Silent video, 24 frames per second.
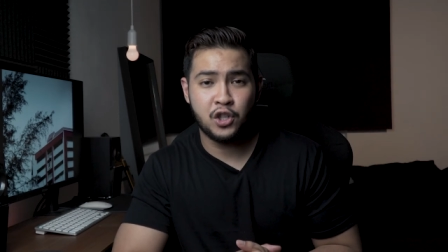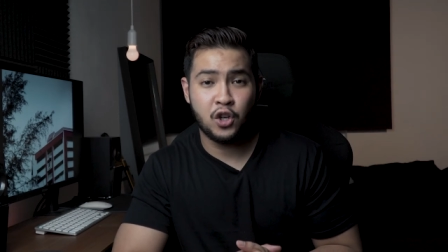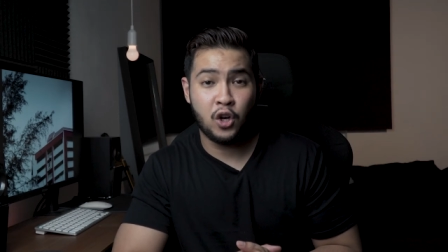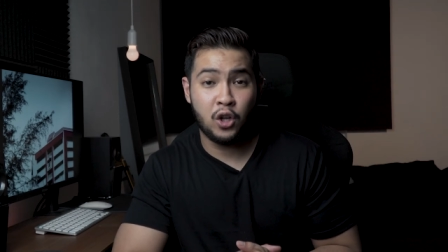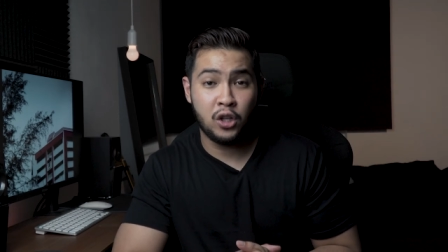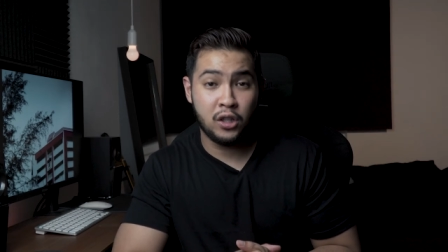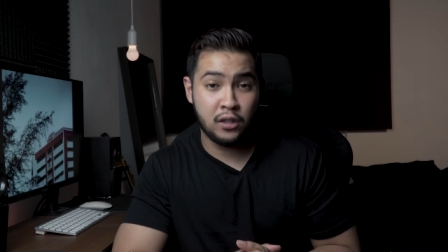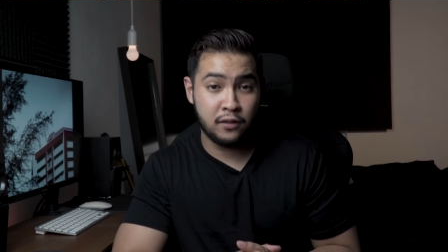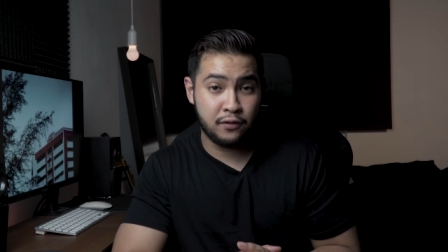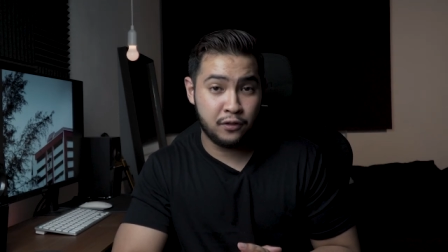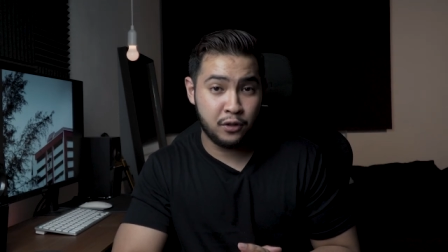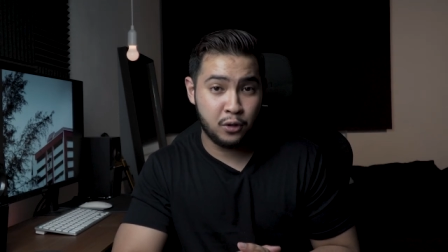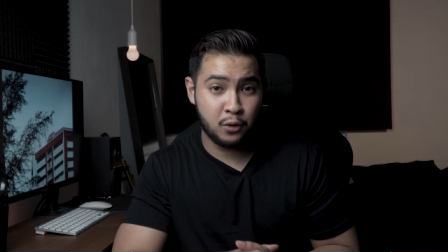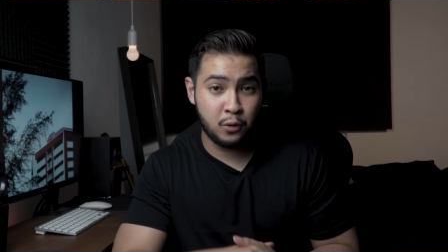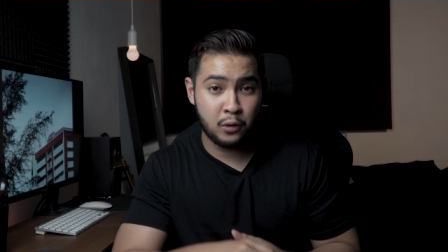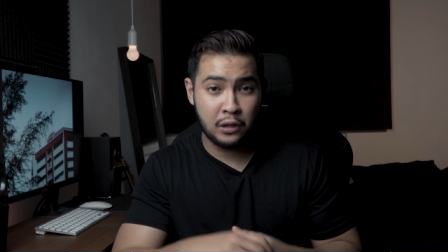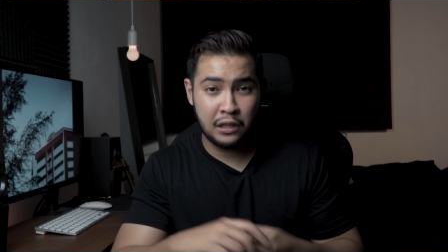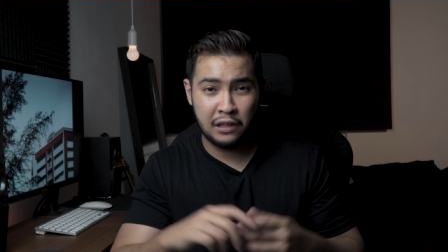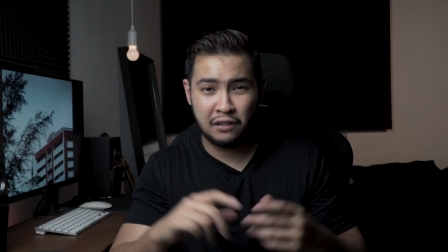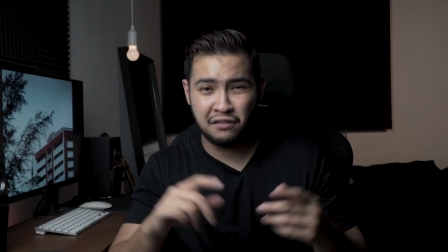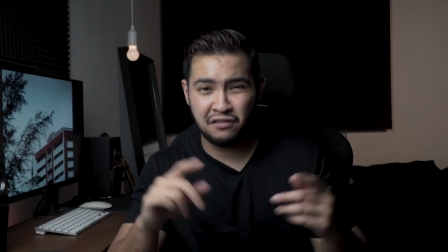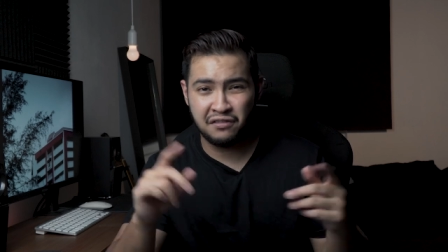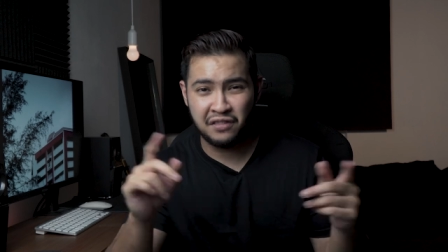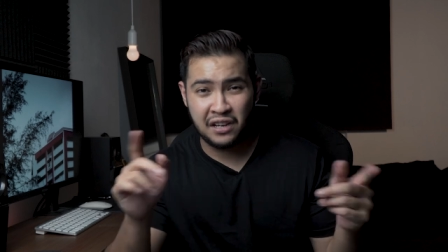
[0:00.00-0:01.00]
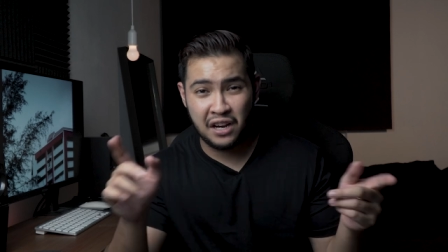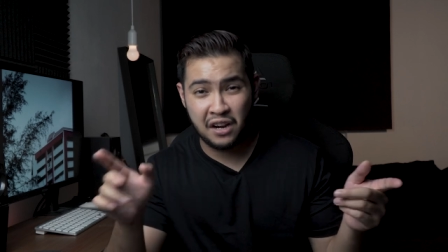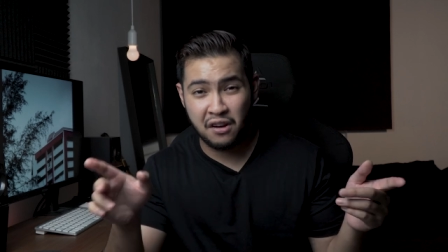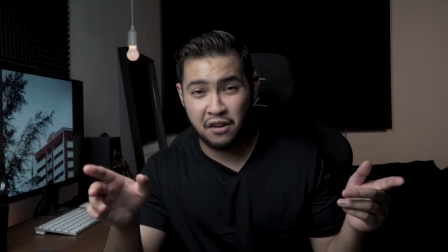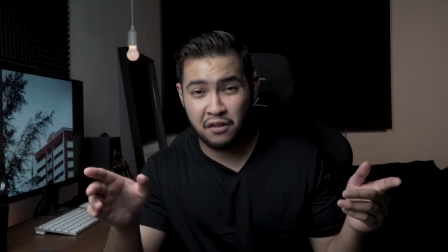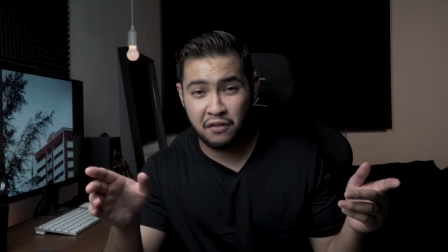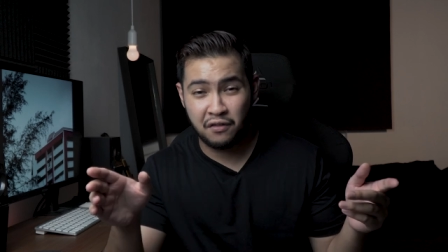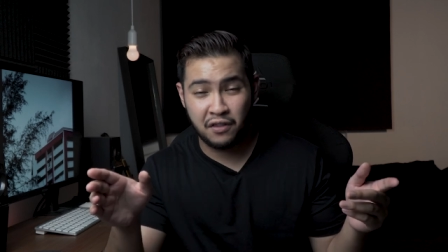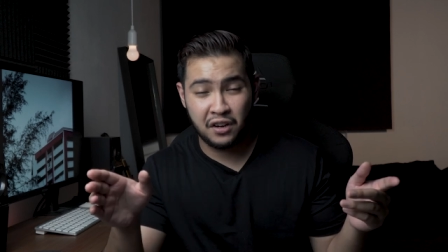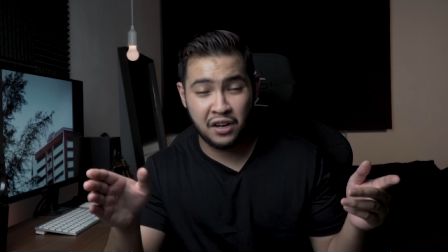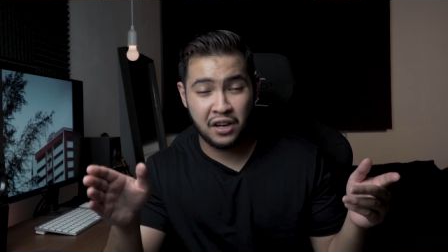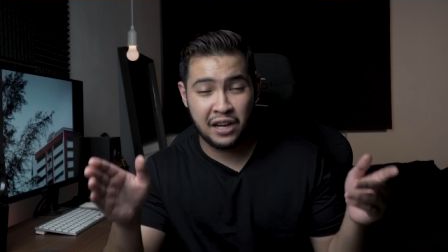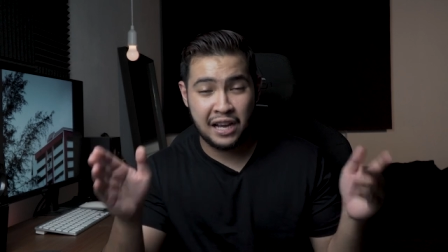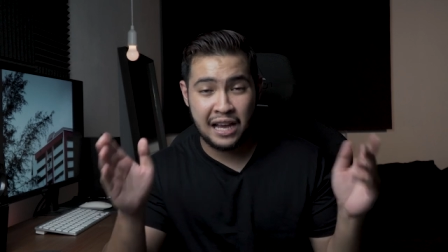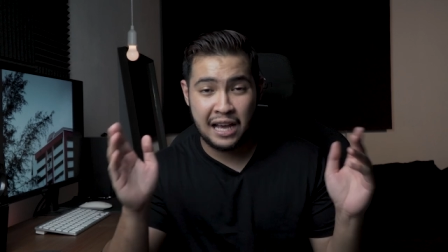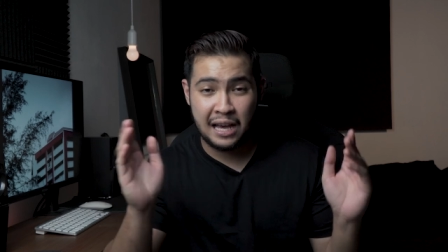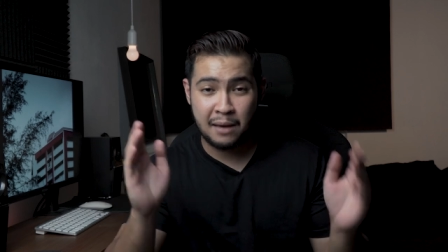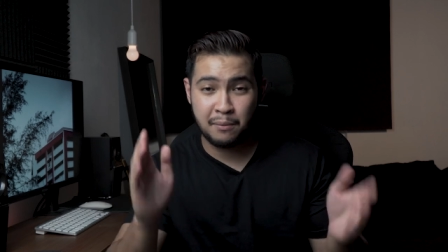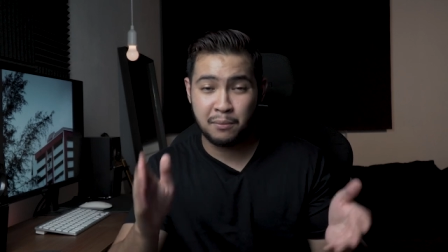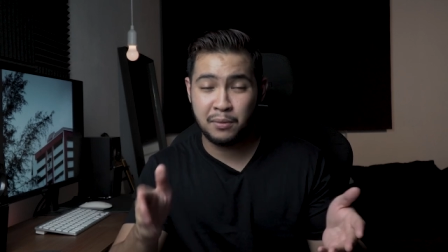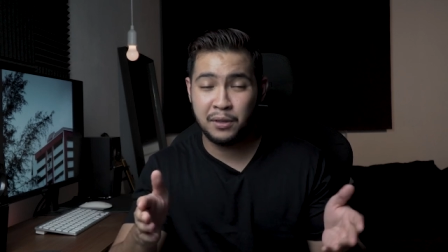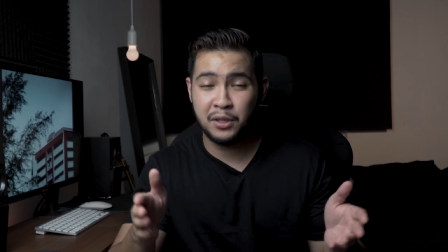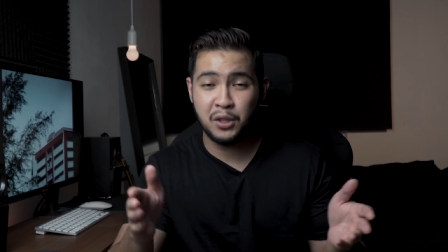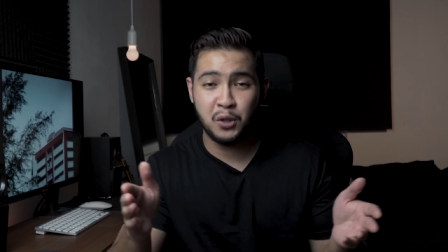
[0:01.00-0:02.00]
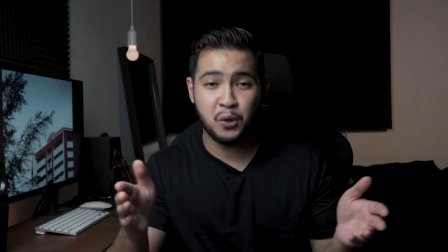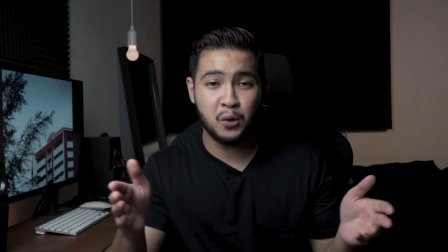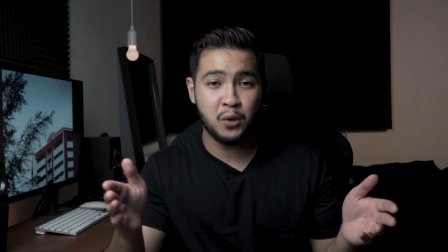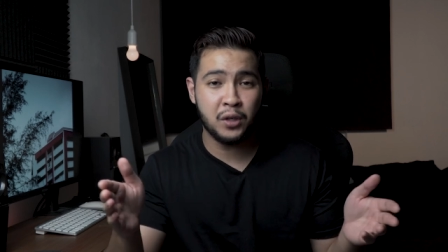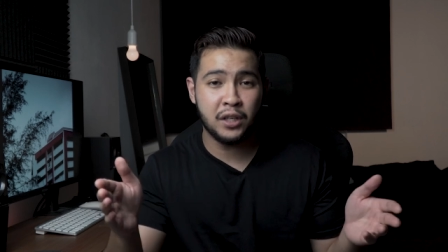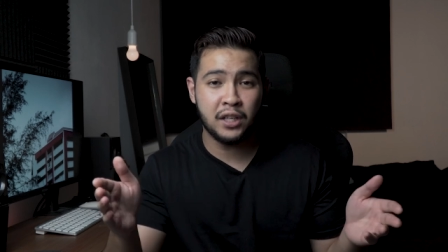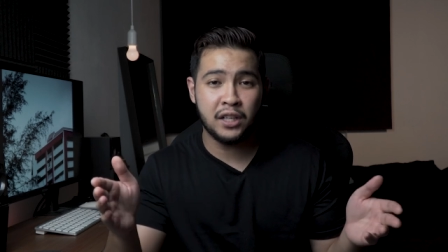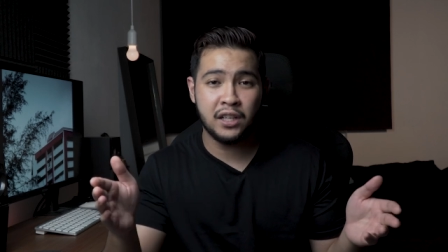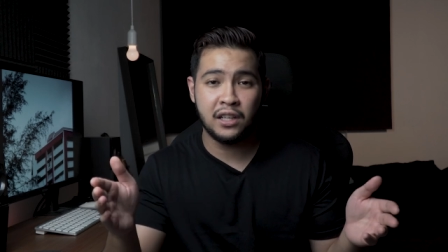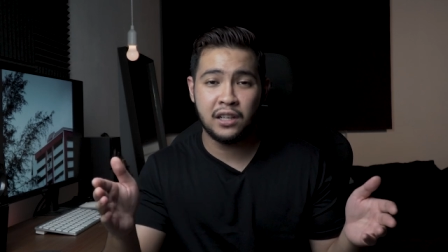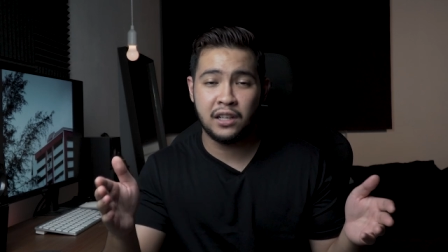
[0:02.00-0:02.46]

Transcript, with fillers: all of you a very happy new year,